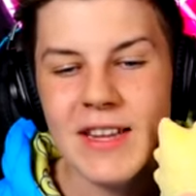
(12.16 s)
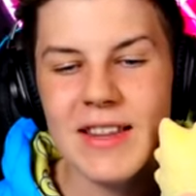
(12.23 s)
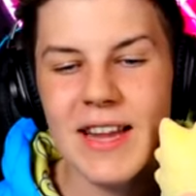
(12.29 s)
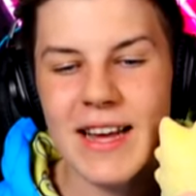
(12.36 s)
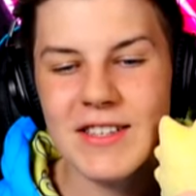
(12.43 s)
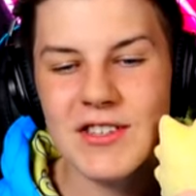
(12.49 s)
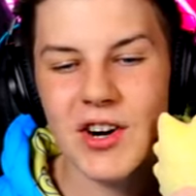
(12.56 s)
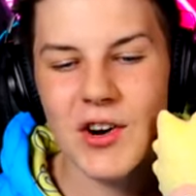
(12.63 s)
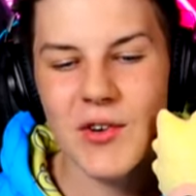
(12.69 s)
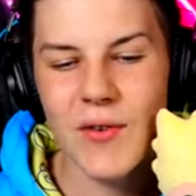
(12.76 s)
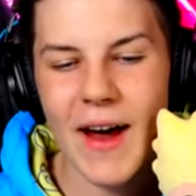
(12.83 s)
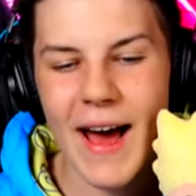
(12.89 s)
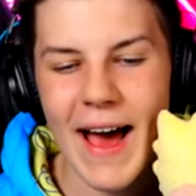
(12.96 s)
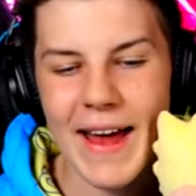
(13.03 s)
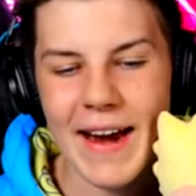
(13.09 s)
Let's go
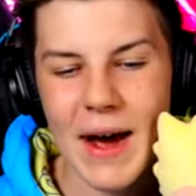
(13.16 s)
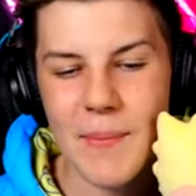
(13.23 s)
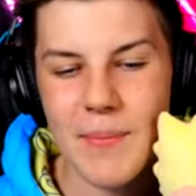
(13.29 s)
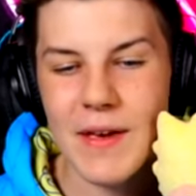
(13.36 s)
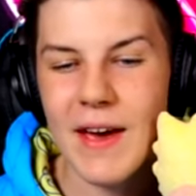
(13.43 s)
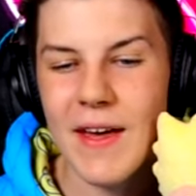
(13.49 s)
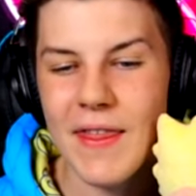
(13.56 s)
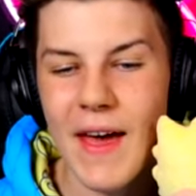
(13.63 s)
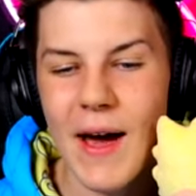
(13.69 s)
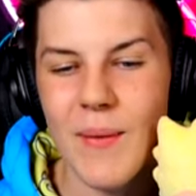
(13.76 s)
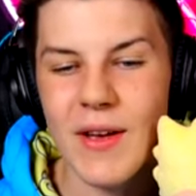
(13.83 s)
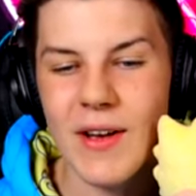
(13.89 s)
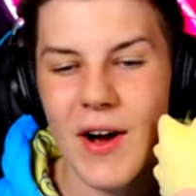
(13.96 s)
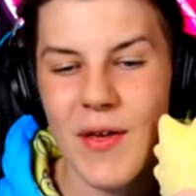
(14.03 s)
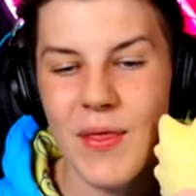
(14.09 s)
right up here. There
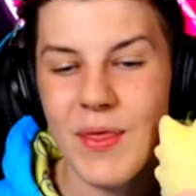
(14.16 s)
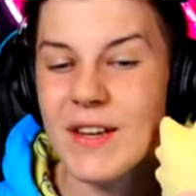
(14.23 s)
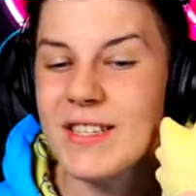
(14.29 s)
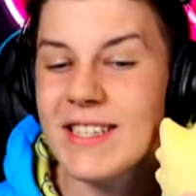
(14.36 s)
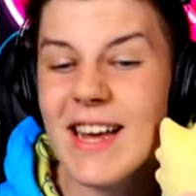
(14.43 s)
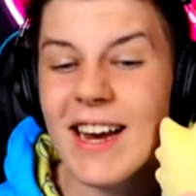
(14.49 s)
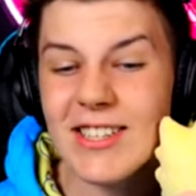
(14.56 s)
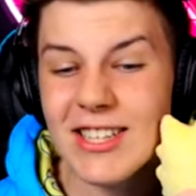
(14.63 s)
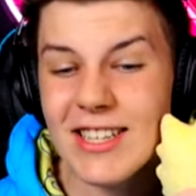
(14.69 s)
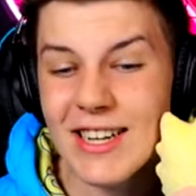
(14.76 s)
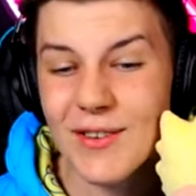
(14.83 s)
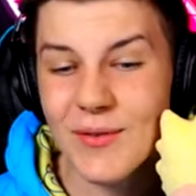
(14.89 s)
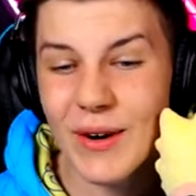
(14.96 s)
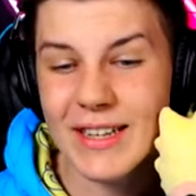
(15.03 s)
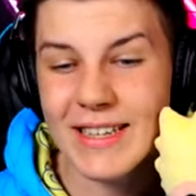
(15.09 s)
we go. This is actually
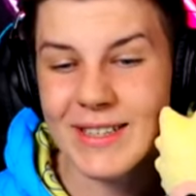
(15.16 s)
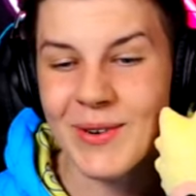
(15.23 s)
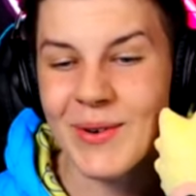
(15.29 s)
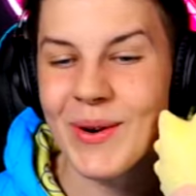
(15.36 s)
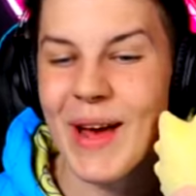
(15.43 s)
a really cool